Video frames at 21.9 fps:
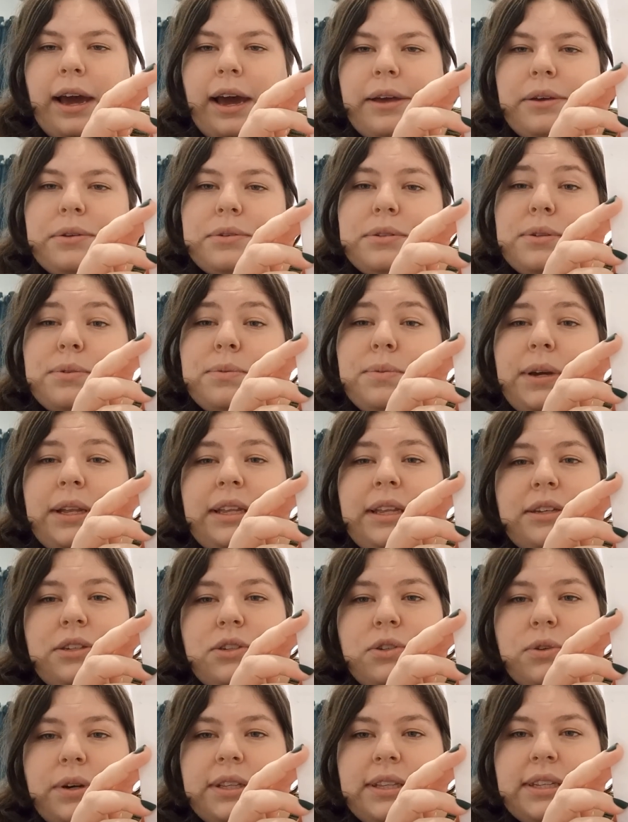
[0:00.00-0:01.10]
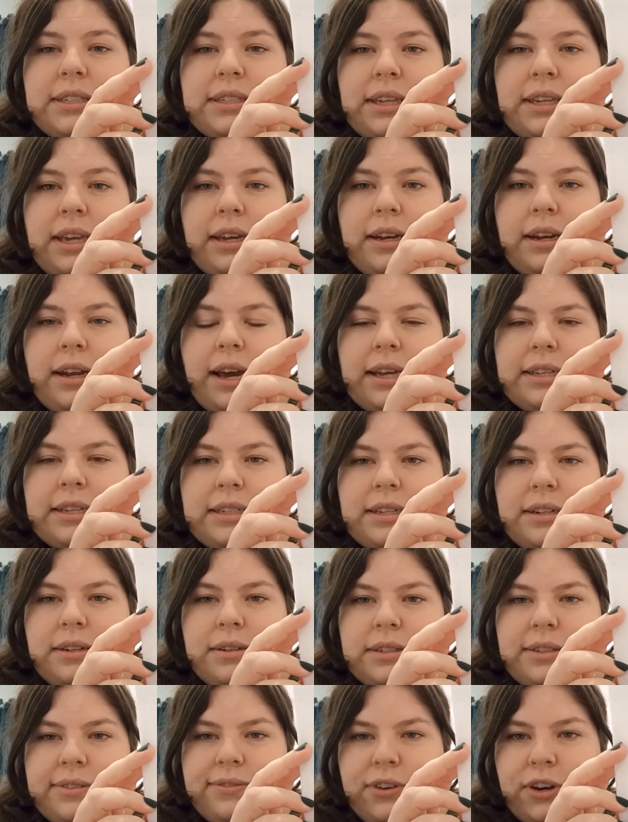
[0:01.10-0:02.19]
I also really enjoyed this kit as it
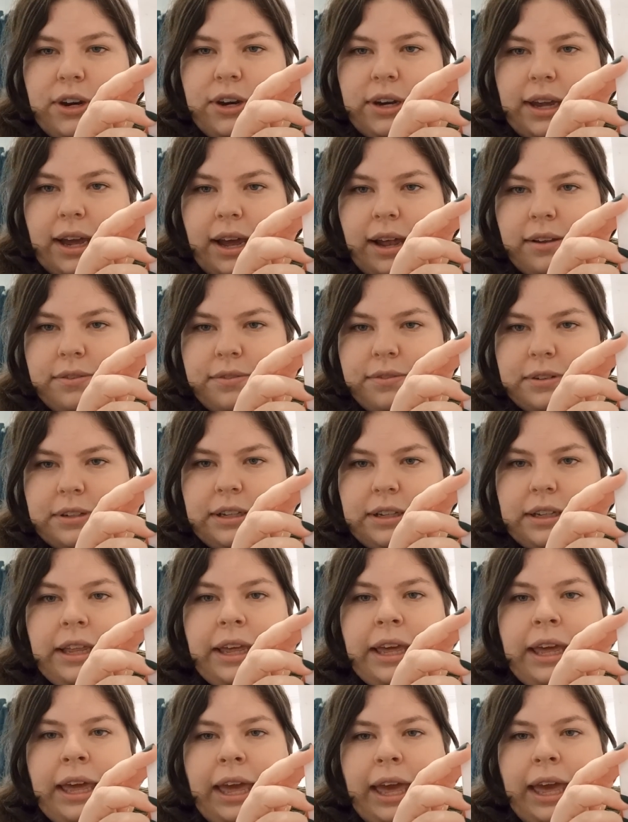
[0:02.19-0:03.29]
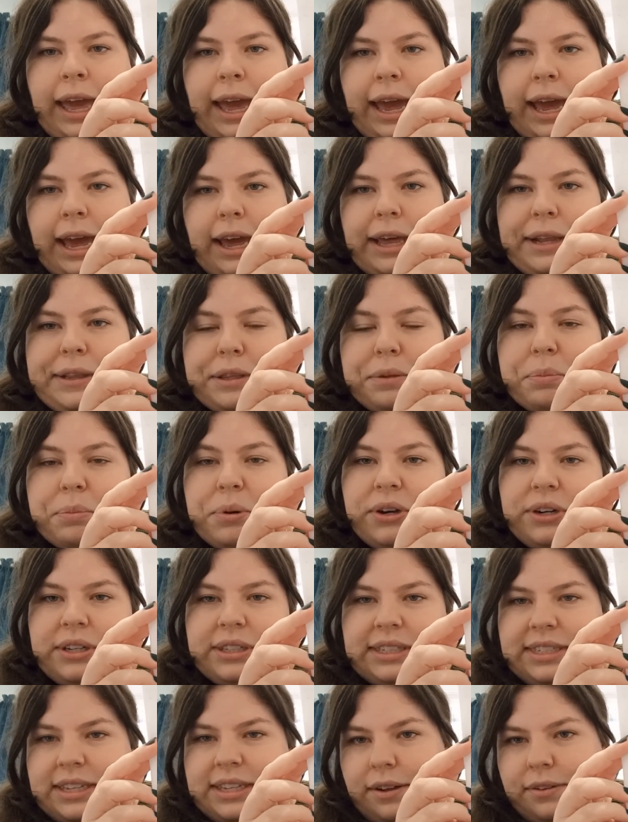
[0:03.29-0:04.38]
is very colourful and the bird
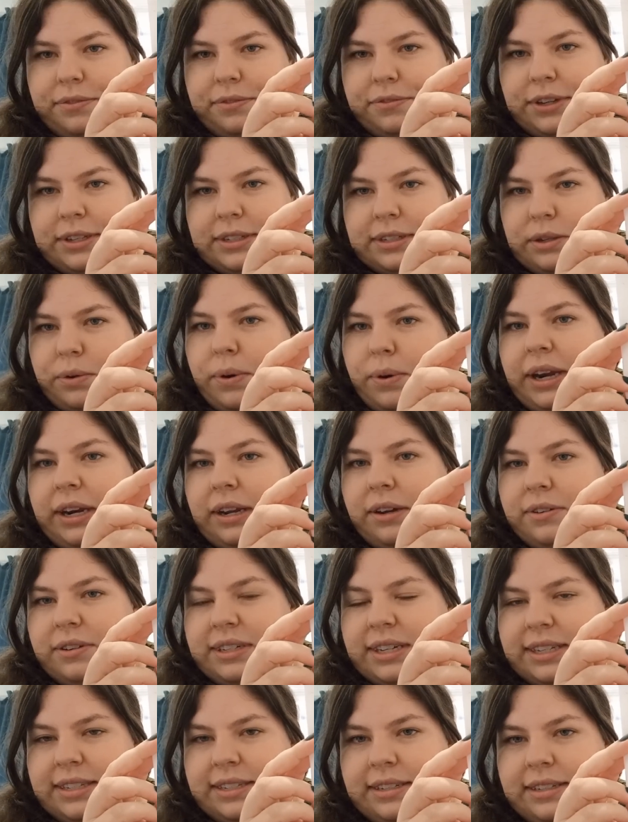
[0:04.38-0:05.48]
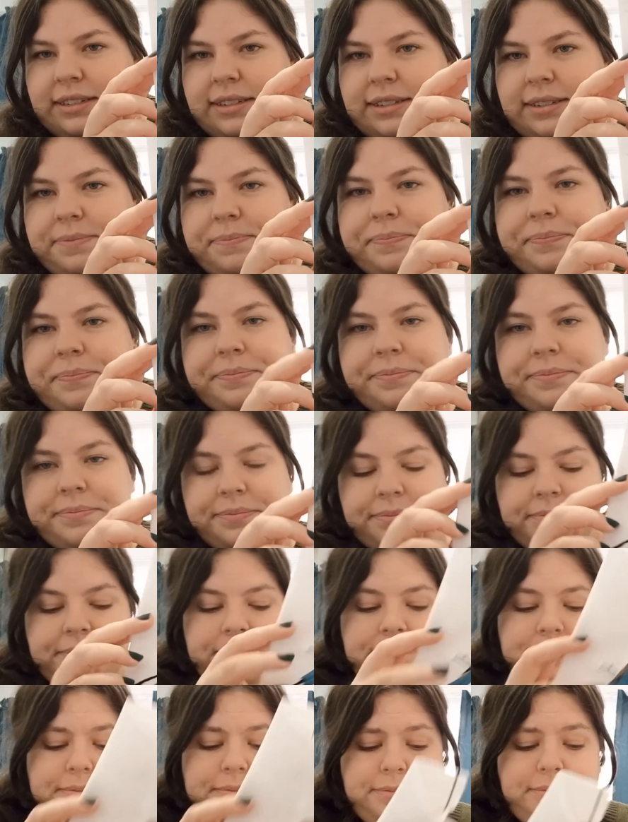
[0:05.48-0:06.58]
itself is quite iridescent.
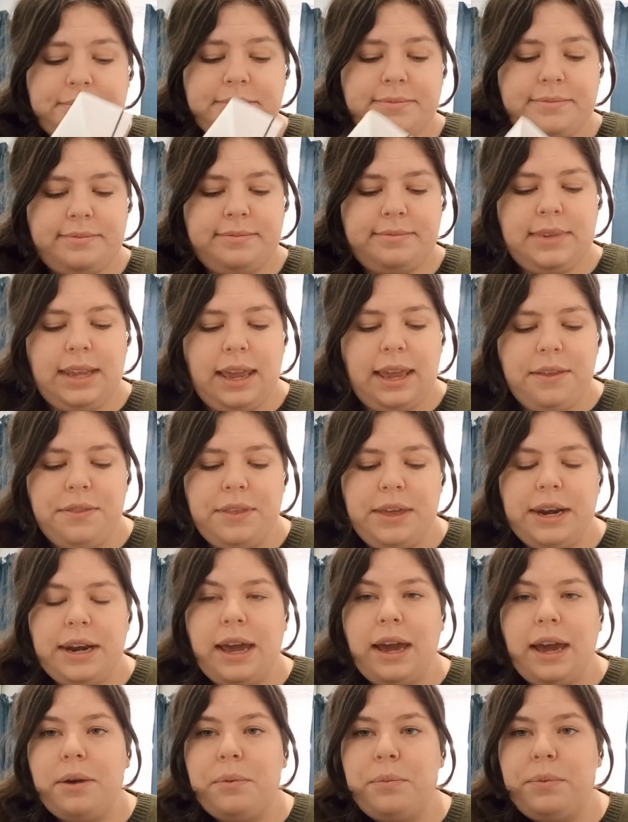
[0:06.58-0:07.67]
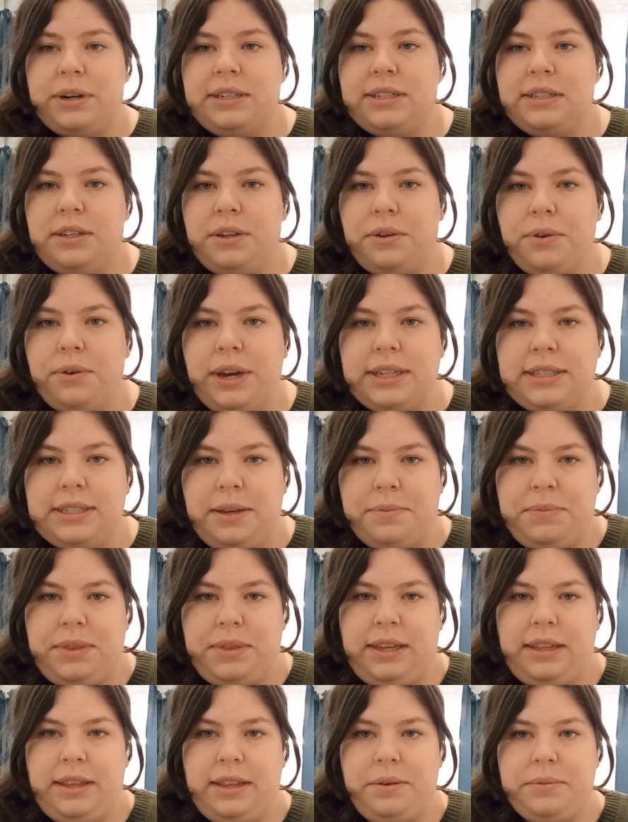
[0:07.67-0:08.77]
Then I wanted to create
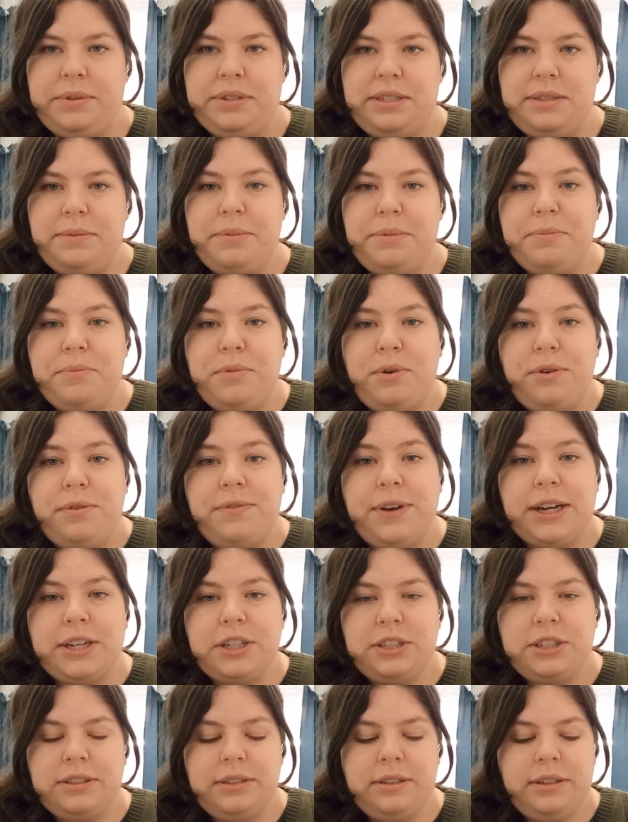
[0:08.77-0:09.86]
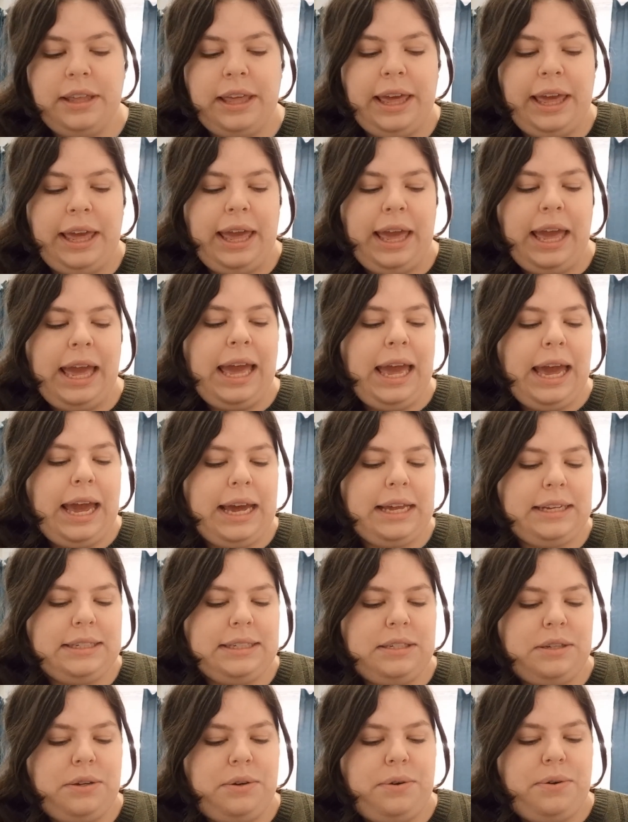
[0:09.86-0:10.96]
something that was a bit more functional,
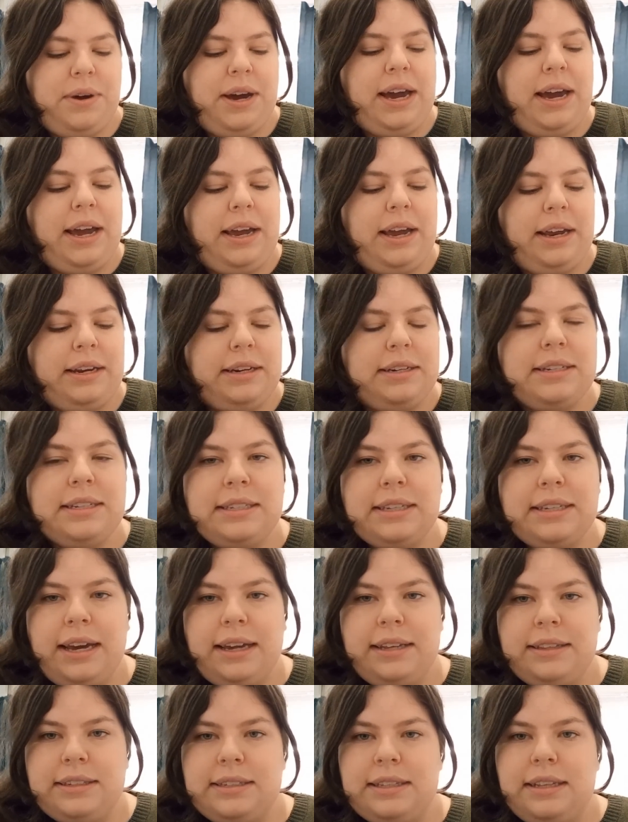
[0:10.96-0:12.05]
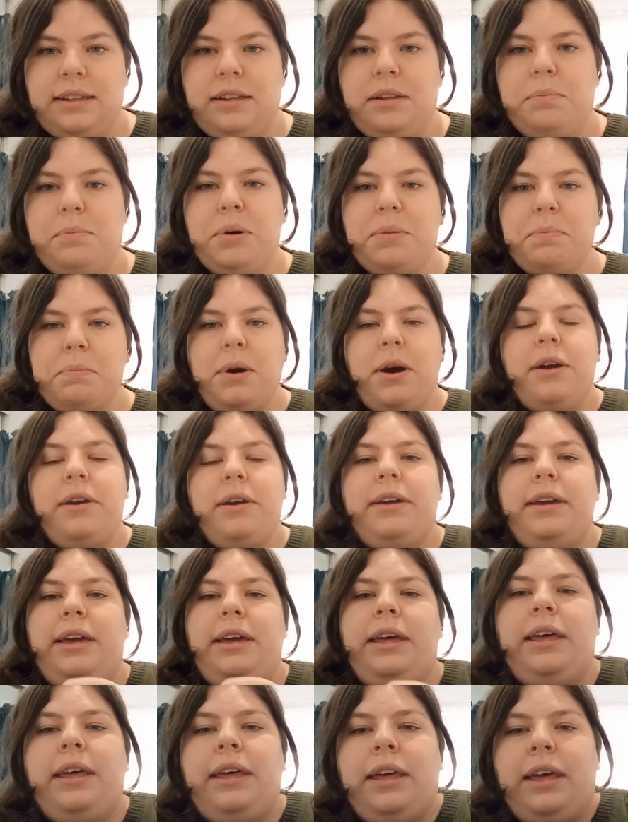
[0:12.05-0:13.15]
and so I designed this little bookmark.
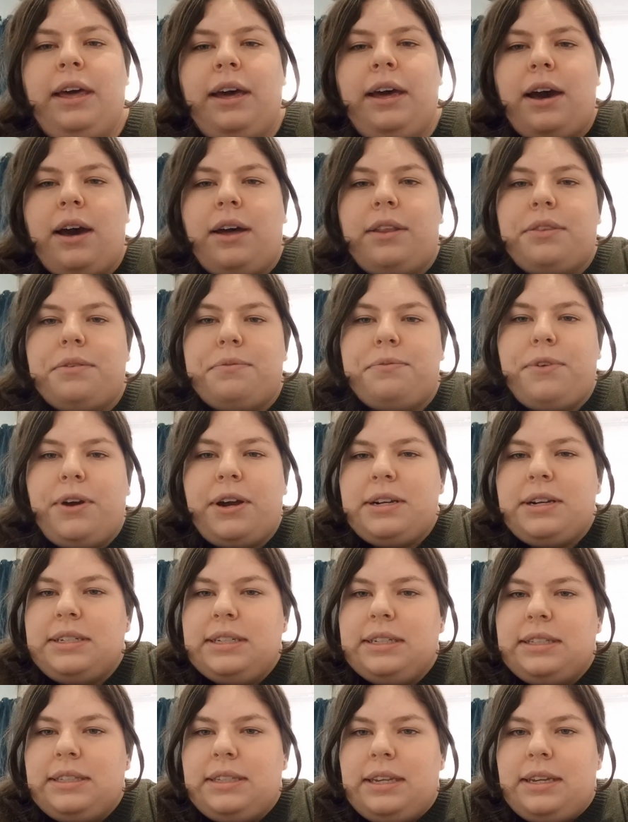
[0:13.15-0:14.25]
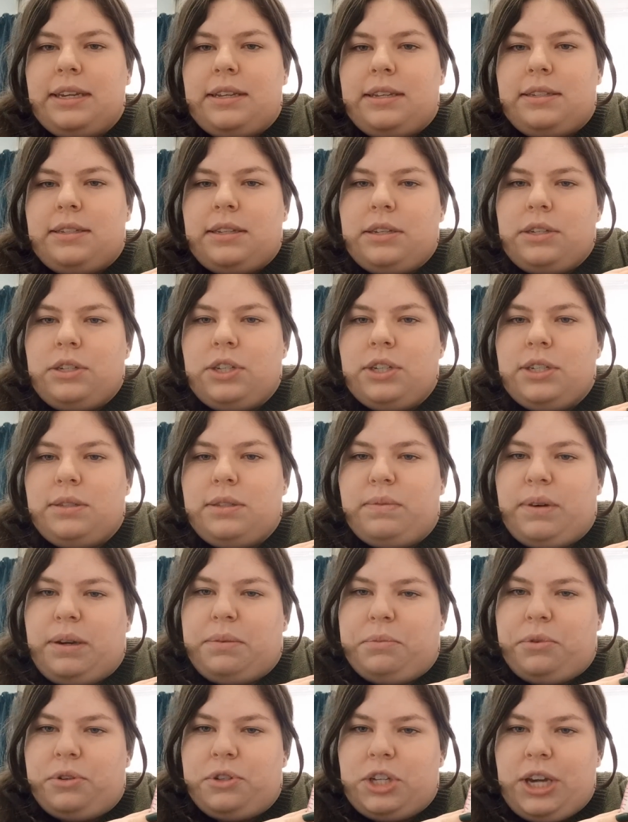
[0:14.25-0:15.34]
On the front it says "just
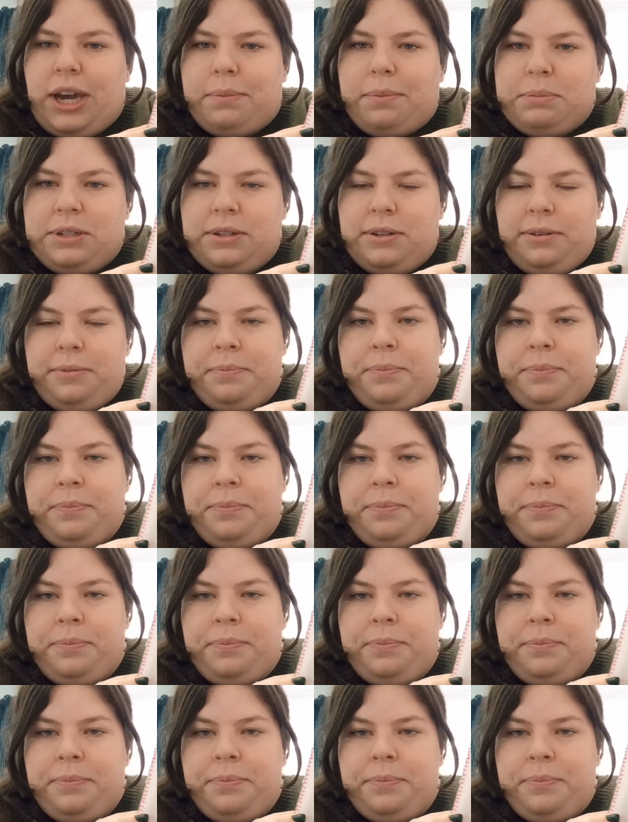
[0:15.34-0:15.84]
one more chapter,"